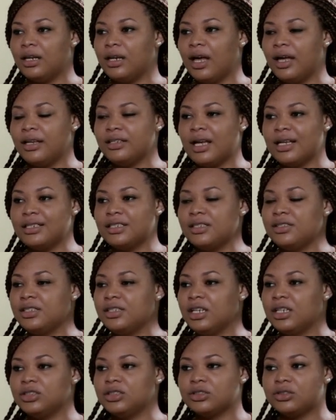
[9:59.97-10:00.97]
I just
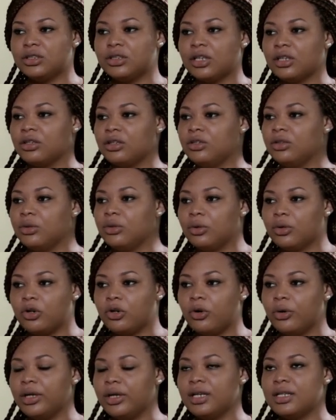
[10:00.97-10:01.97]
see us, you know,
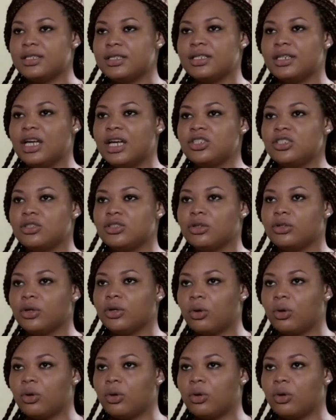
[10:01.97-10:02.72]
going international.